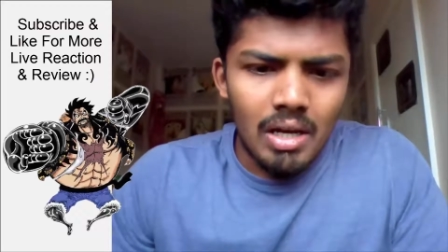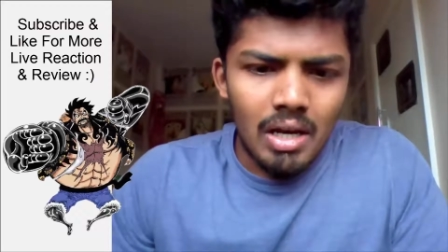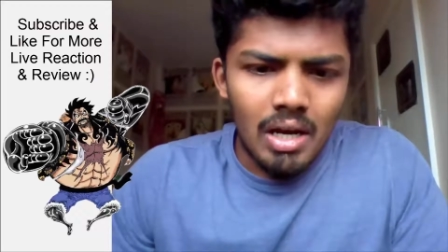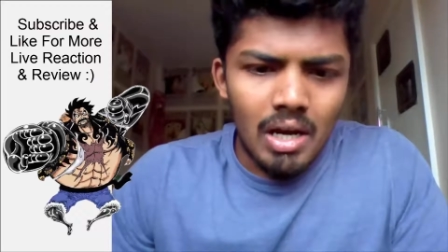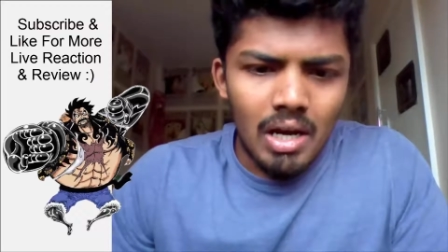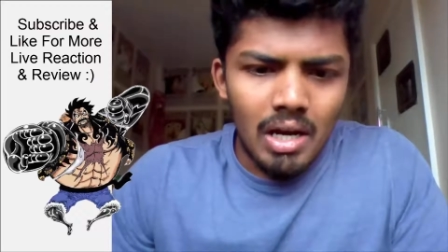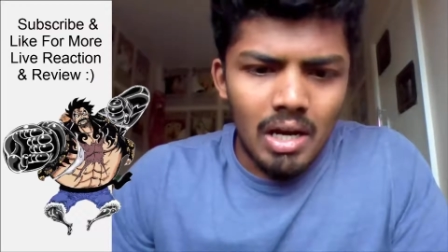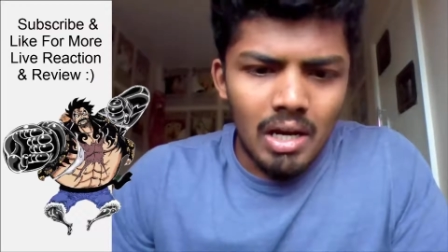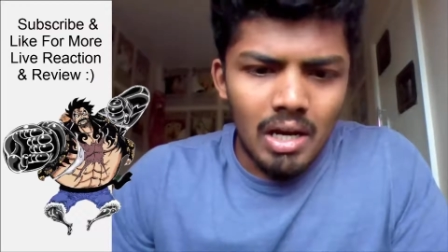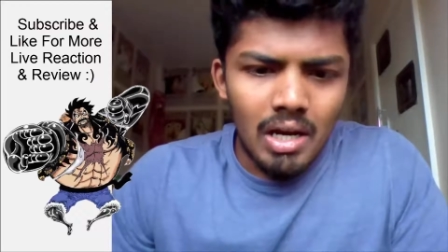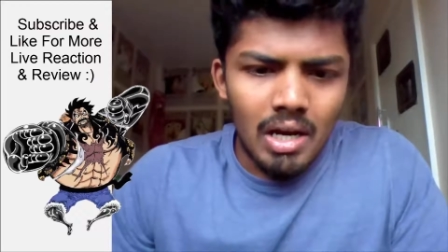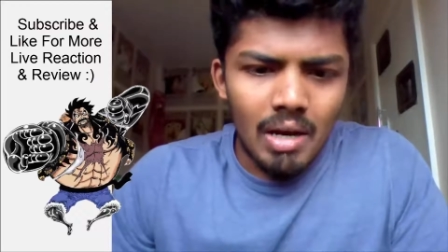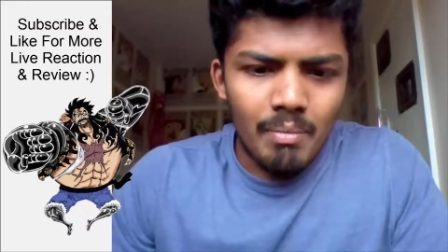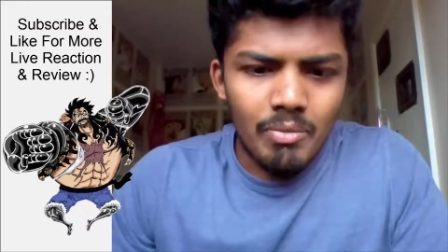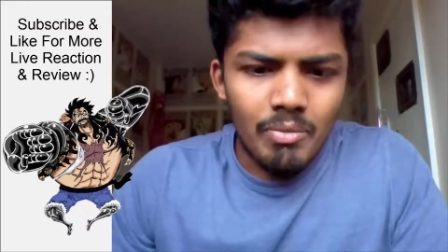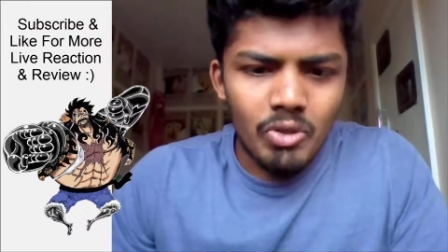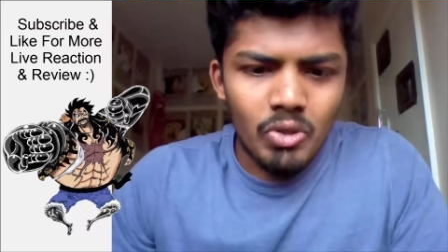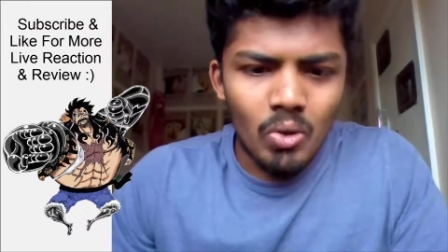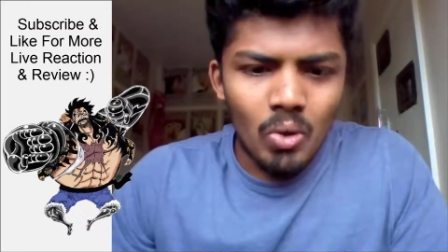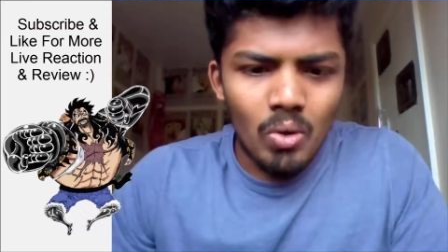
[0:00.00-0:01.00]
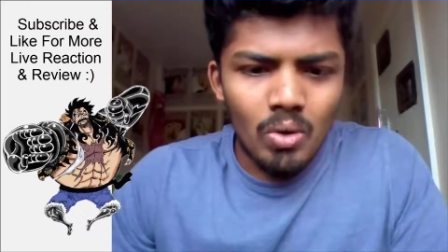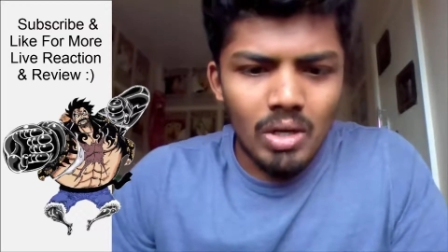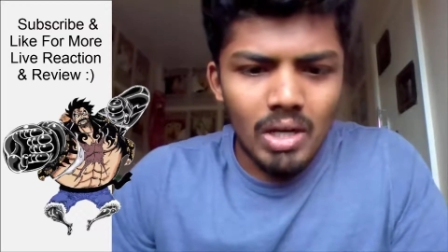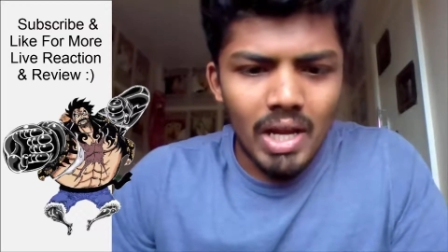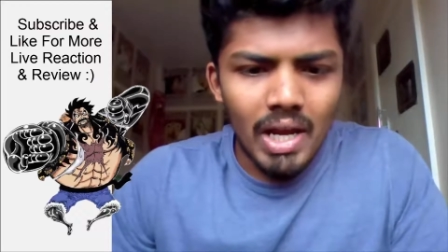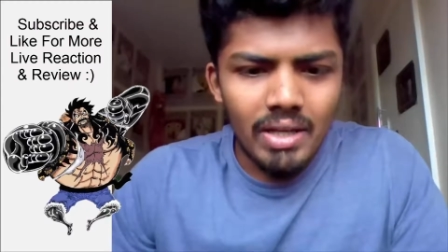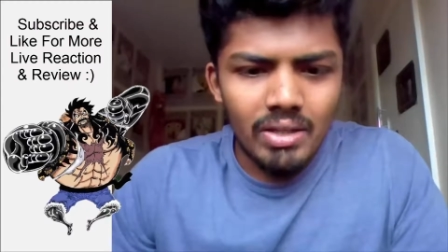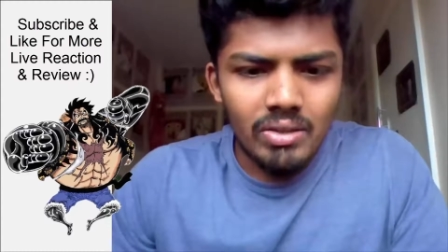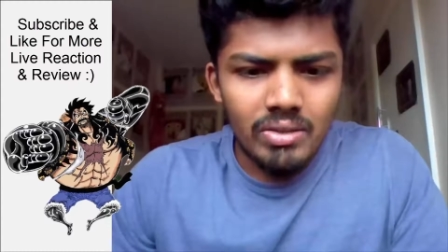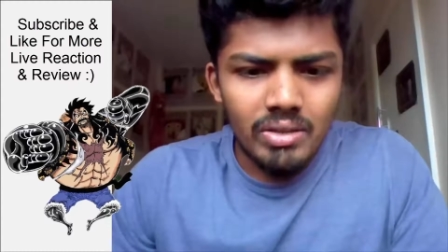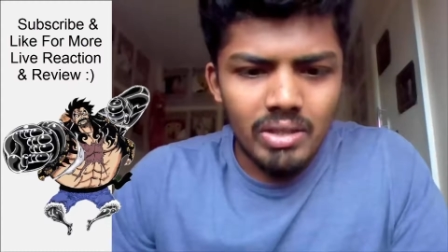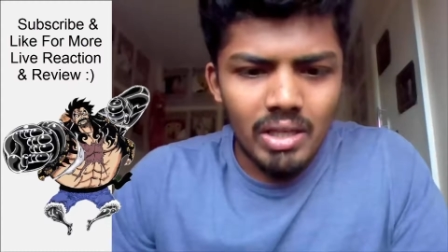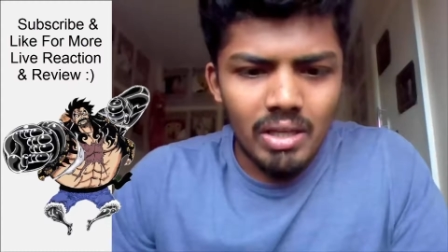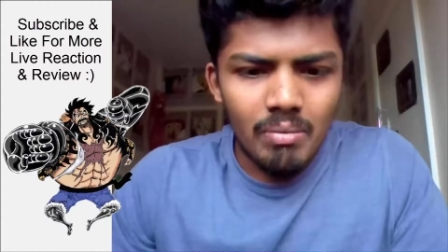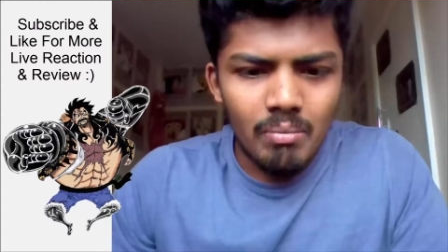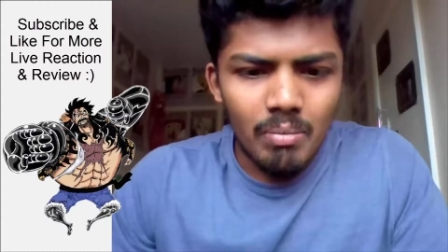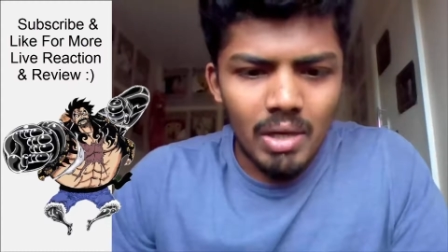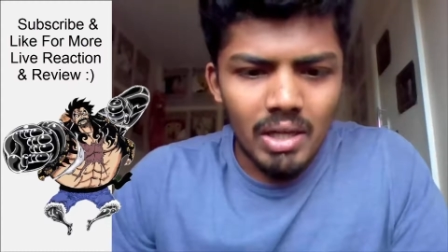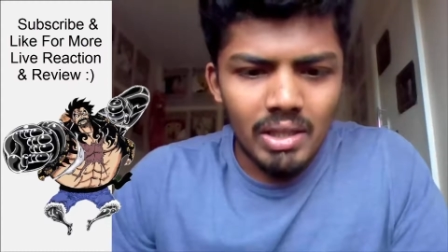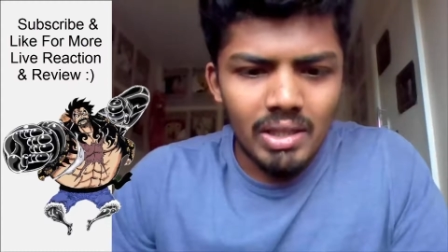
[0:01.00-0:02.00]
Ah, I'm so glad to see
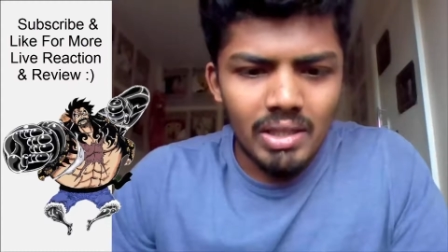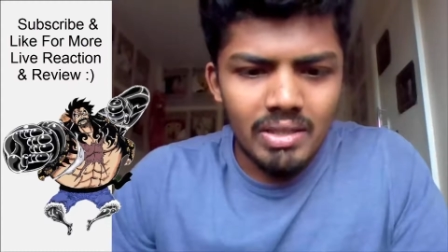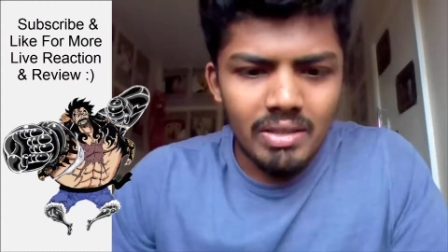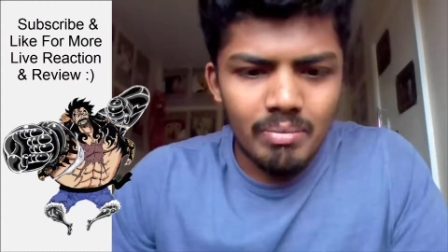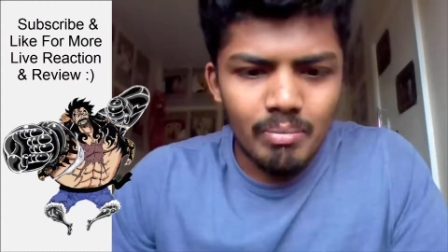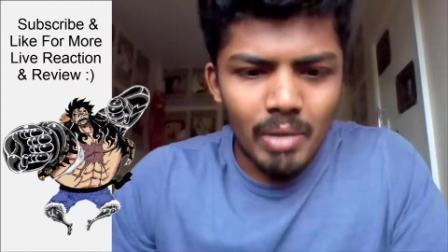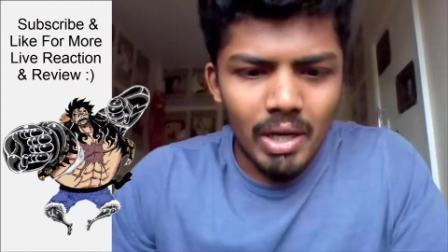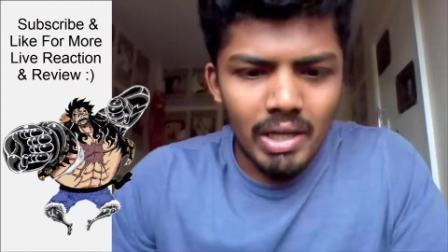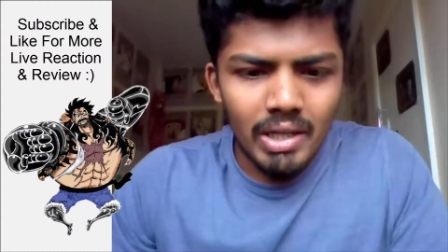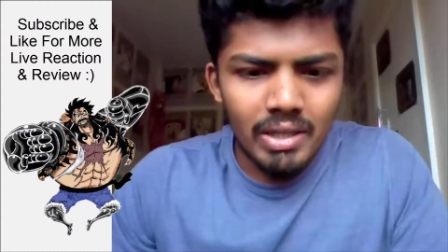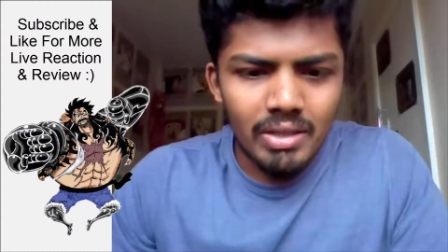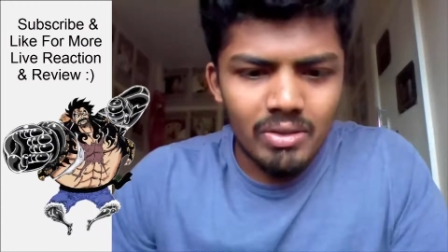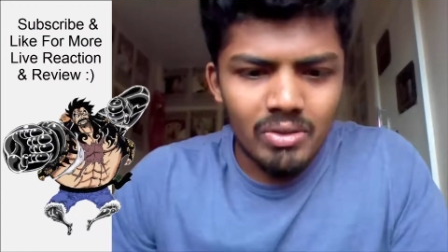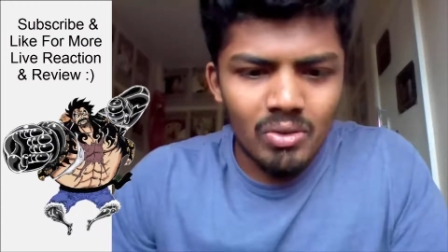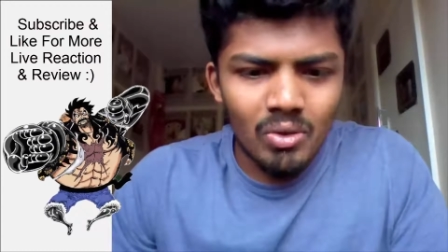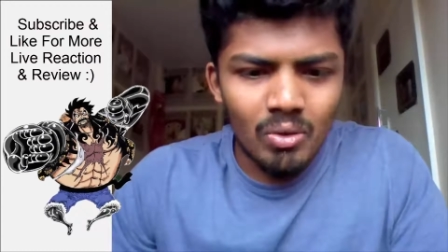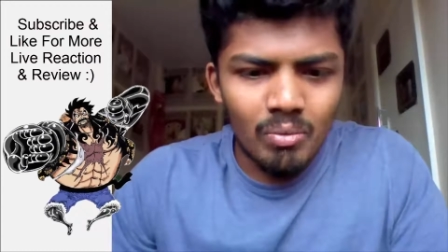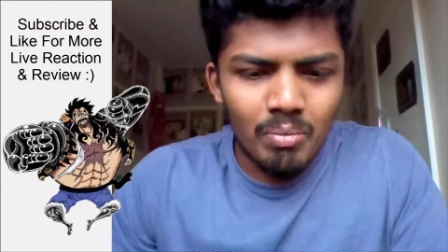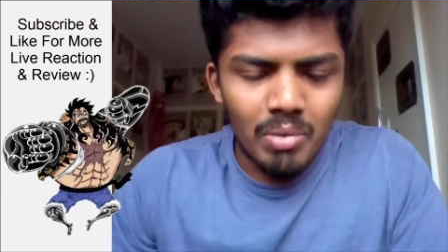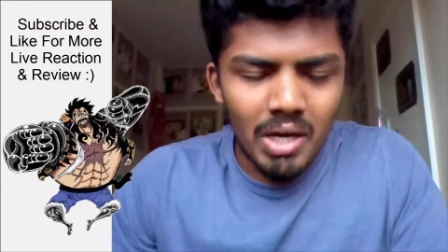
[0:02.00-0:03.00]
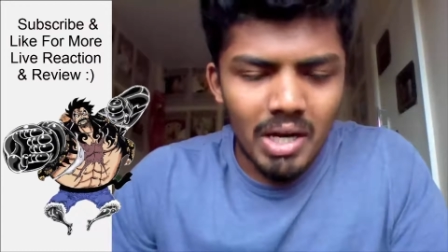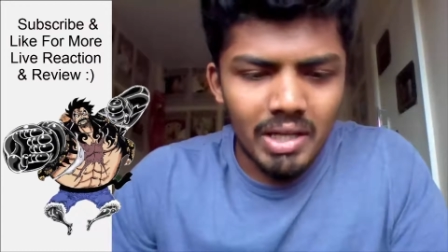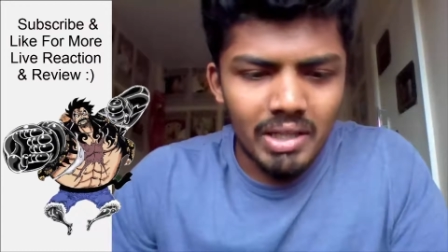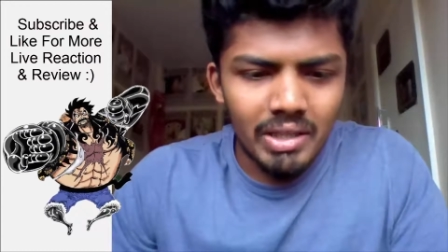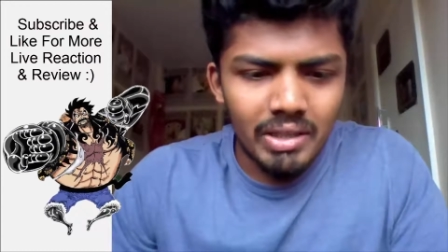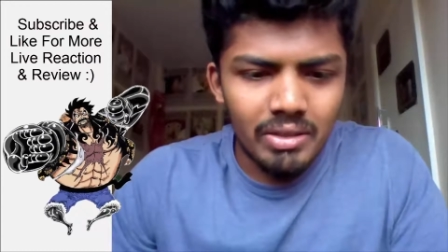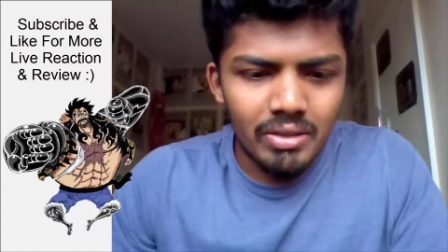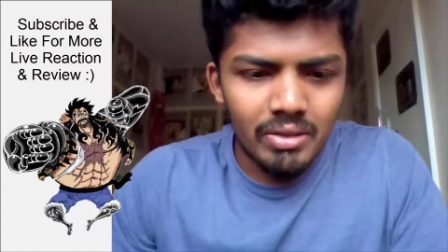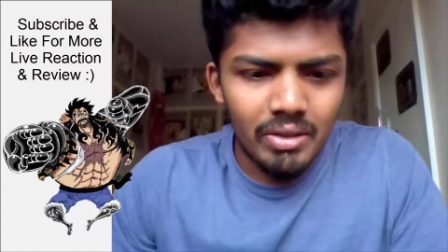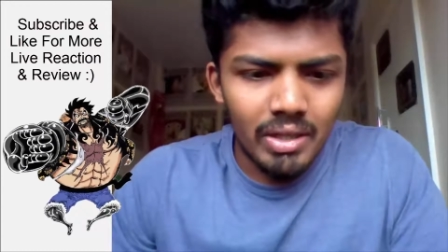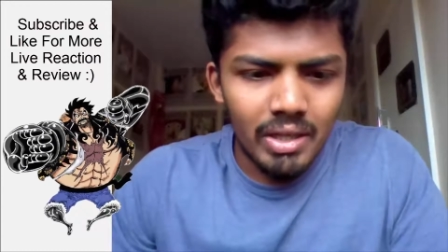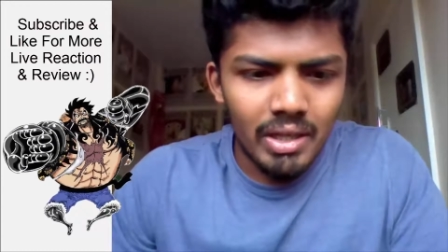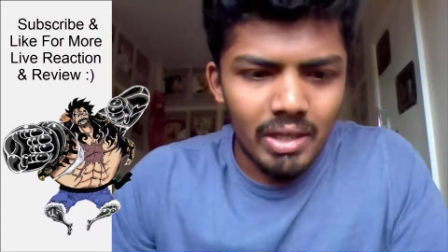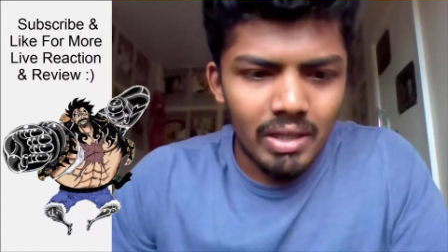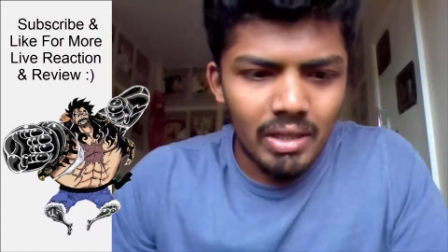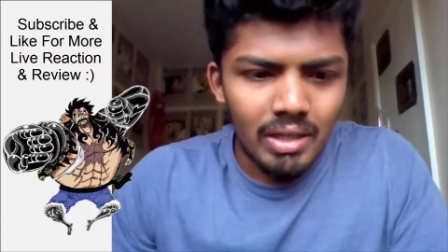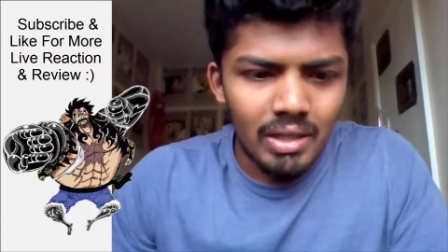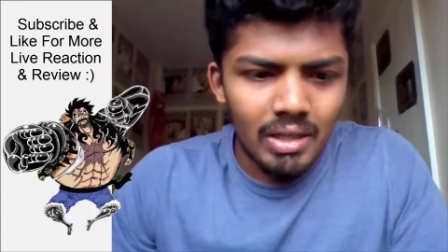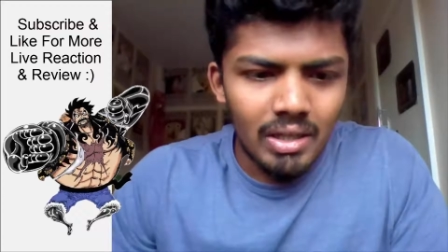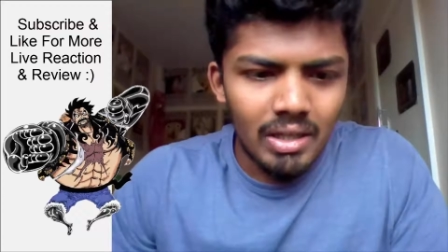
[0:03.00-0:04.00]
mother smiling so brightly today.